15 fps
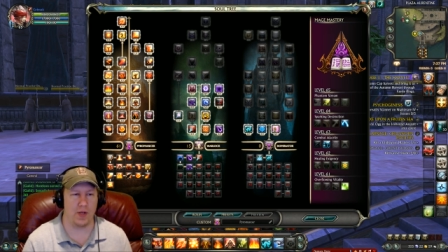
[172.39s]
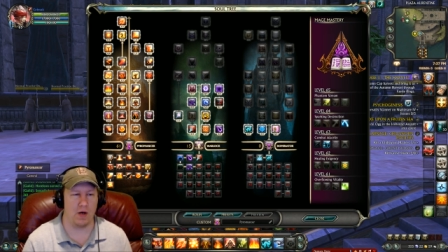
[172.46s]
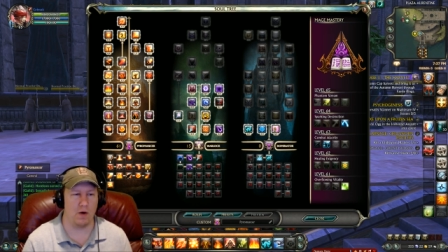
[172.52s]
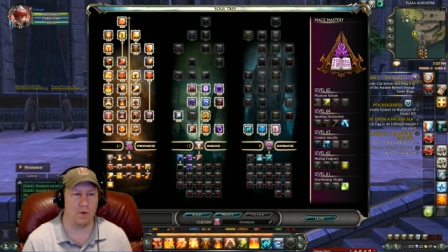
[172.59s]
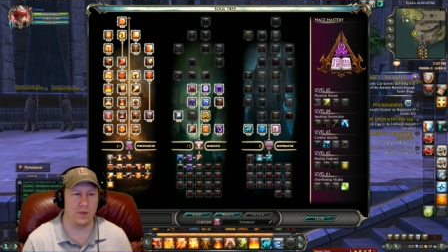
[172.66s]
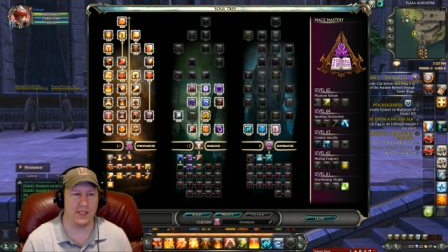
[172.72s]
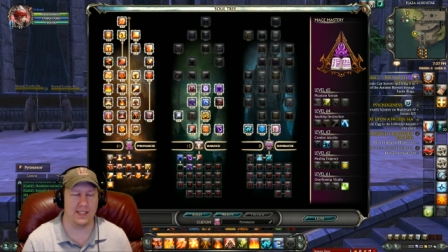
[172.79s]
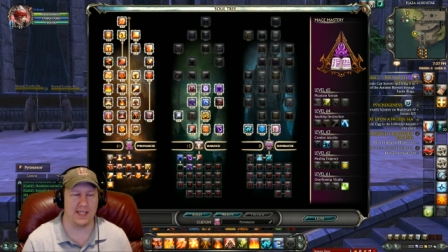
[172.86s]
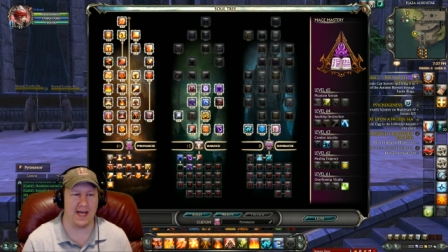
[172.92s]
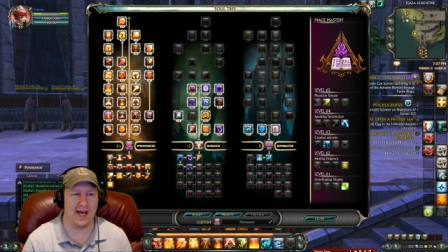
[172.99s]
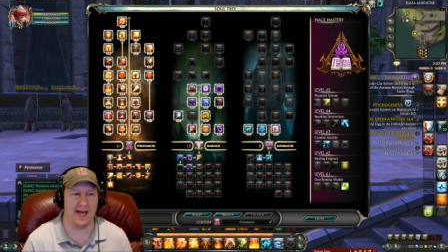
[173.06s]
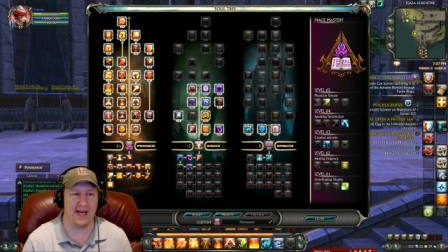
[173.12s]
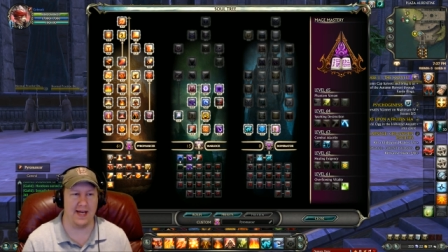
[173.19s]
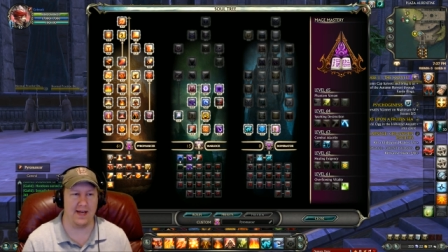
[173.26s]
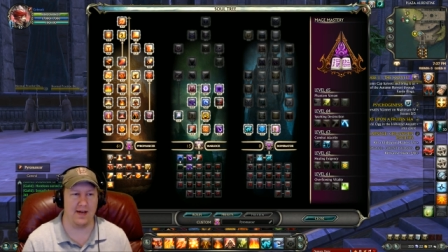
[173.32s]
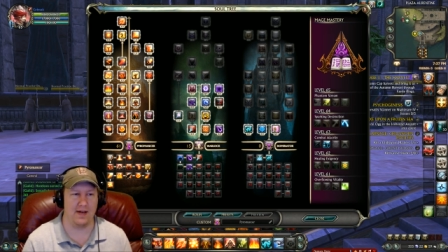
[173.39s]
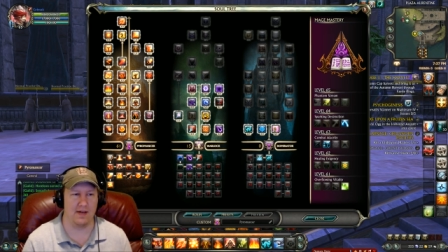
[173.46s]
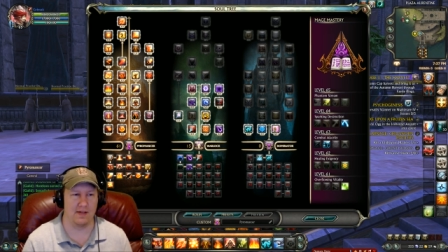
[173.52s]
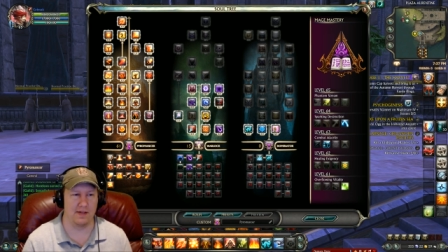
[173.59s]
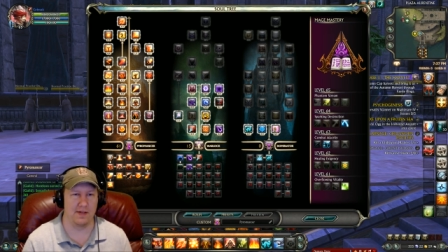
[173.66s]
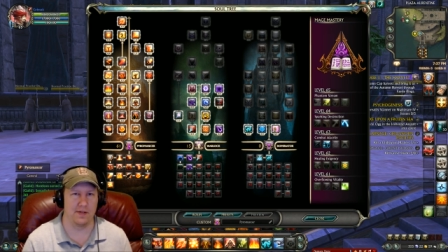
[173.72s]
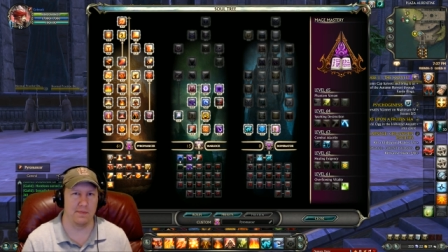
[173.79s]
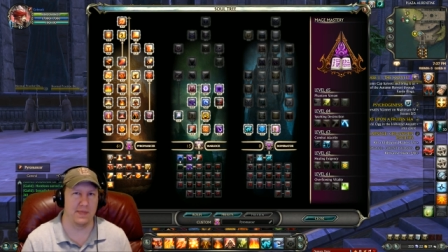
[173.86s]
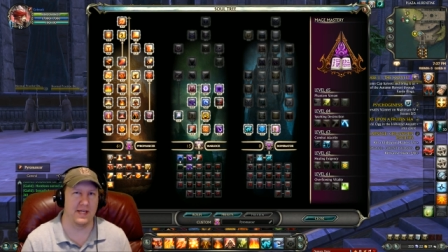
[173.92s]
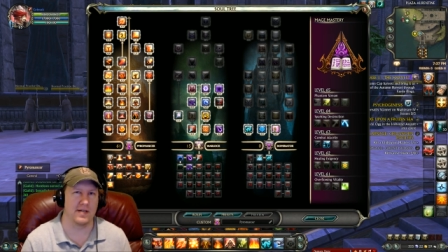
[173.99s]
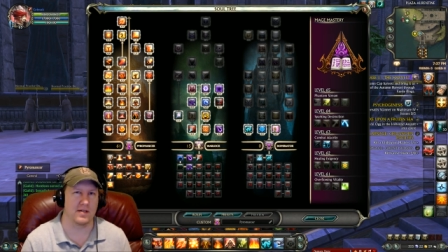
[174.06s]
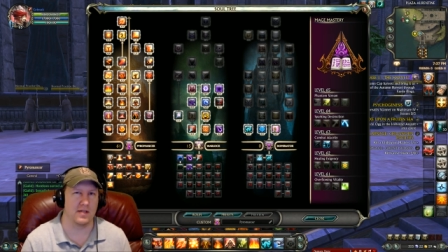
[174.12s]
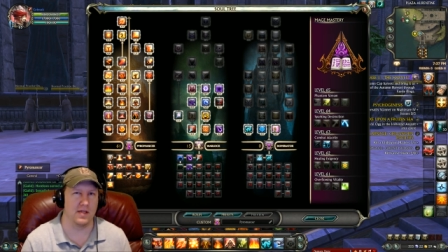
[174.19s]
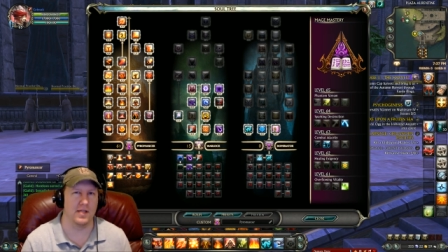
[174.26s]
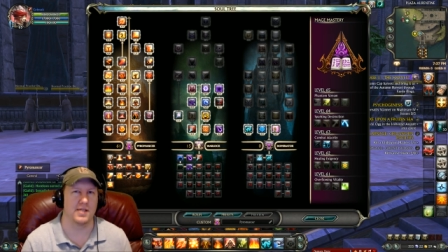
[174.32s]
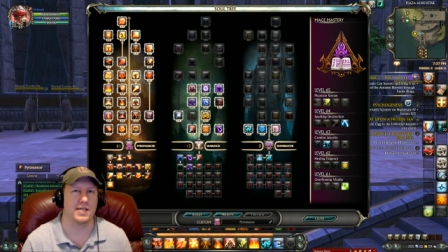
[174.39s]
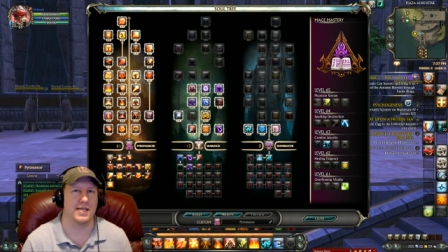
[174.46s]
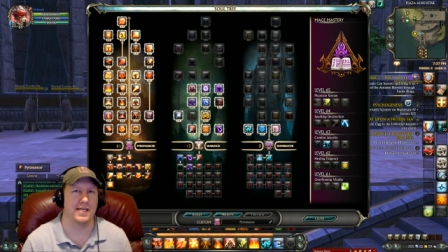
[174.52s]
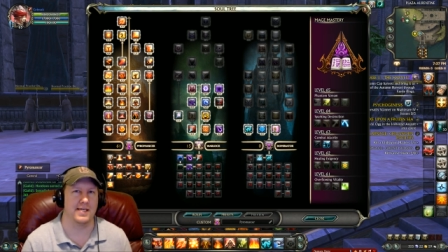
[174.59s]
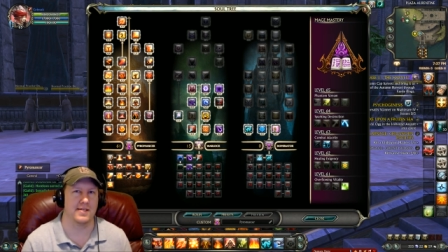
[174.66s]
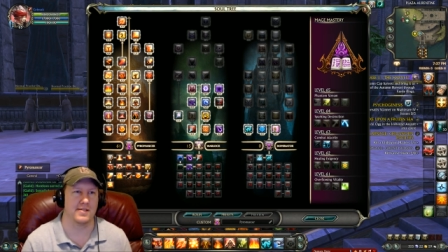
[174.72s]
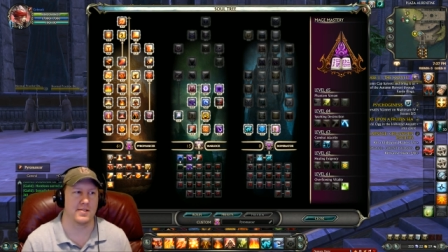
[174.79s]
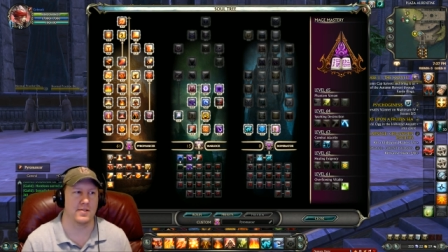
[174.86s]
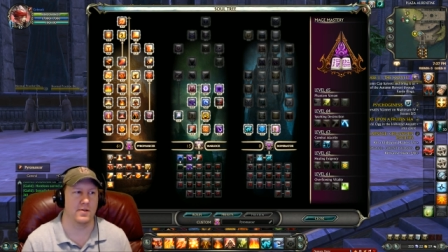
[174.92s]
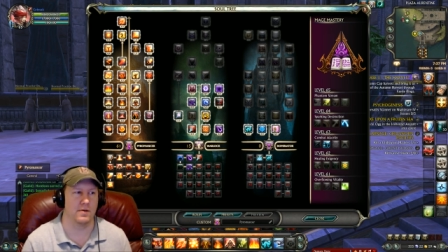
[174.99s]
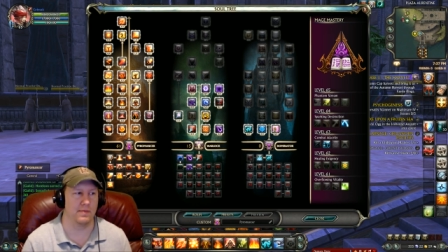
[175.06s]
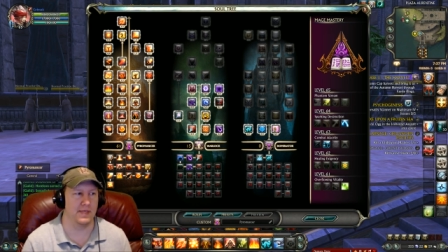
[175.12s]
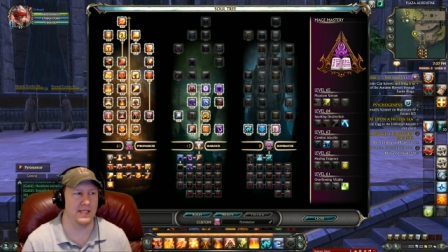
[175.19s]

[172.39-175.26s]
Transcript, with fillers: always had a little bit of clunkiness to them.